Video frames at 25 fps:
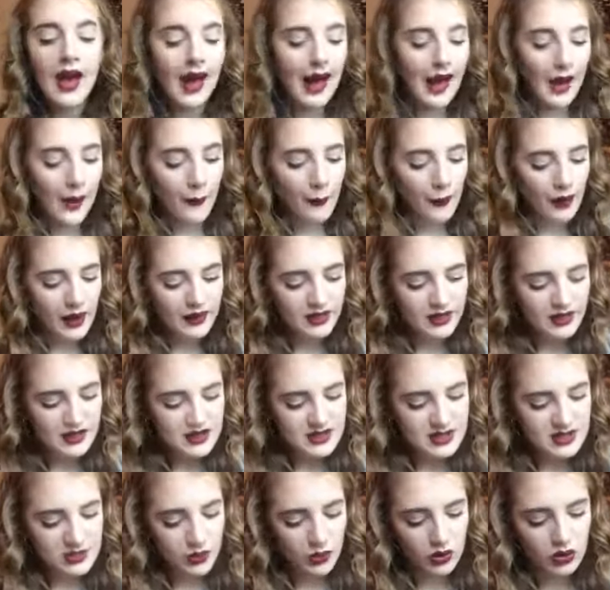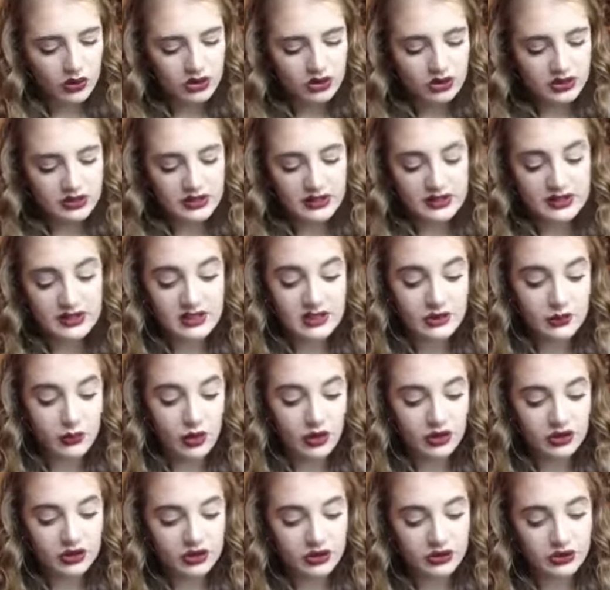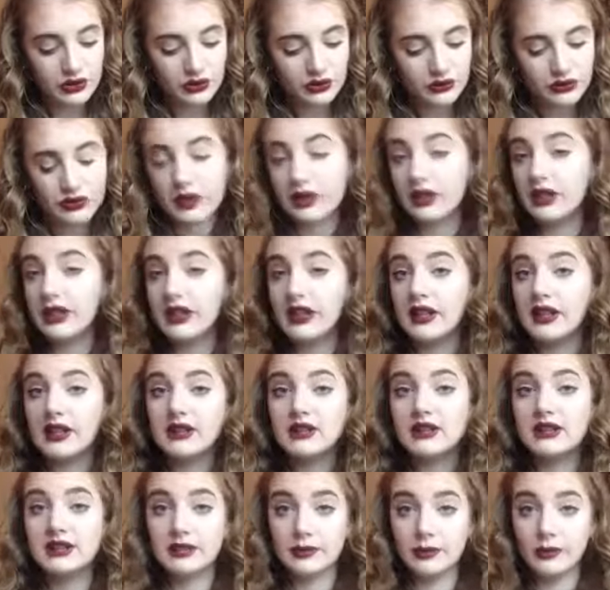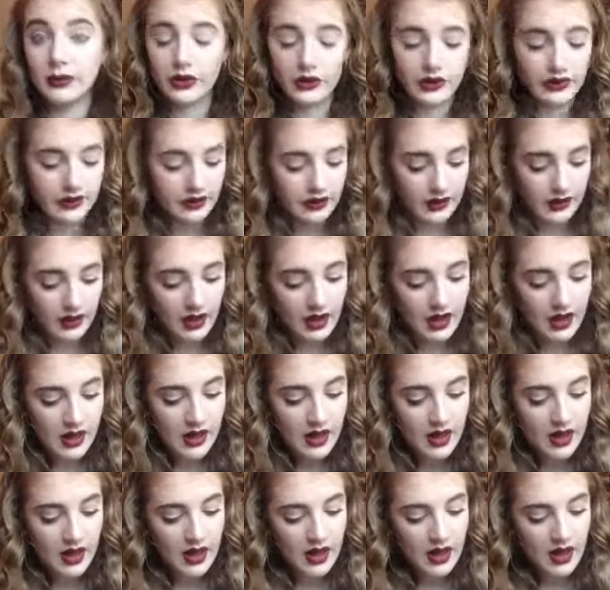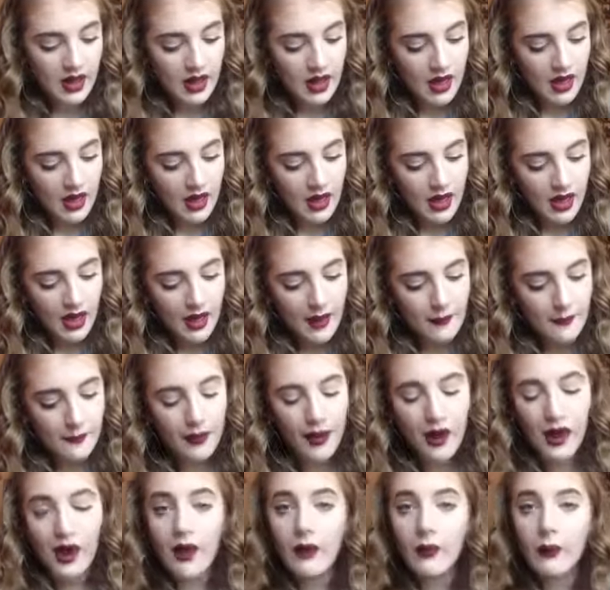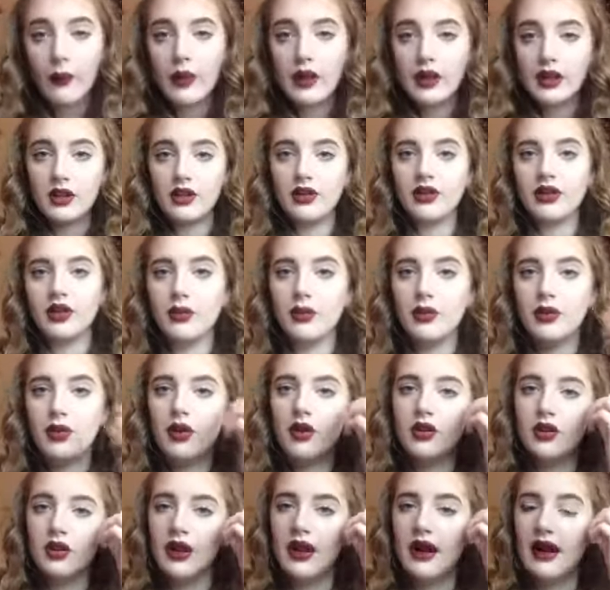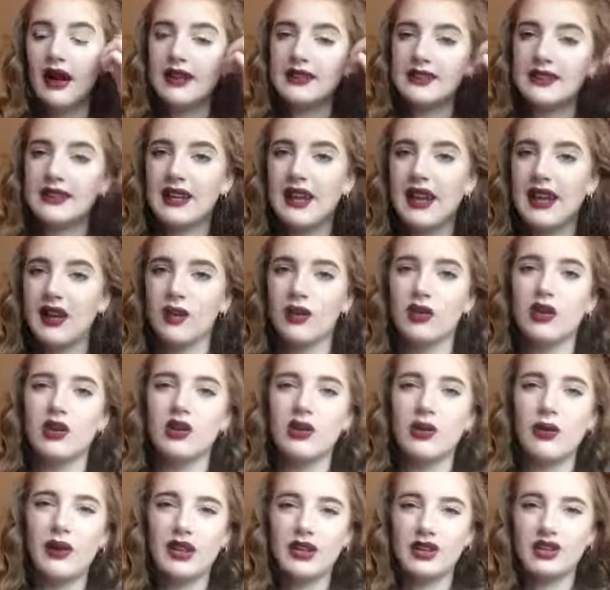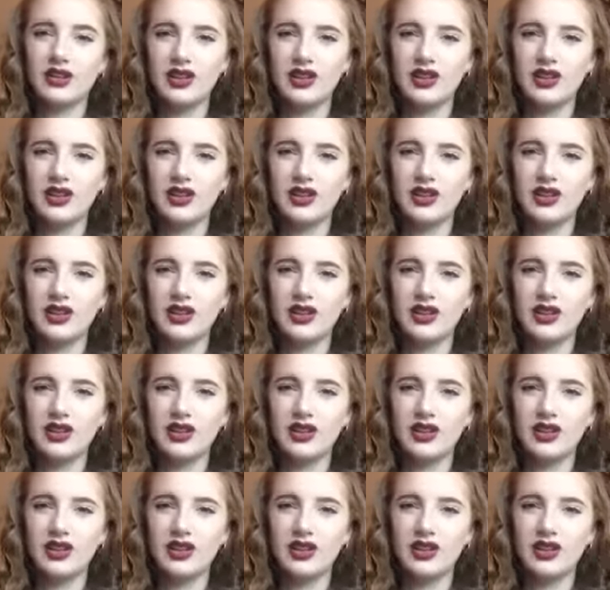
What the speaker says: and when this swatches, it swatches really smoothly, but when you do put it on your eyes, it can go on quite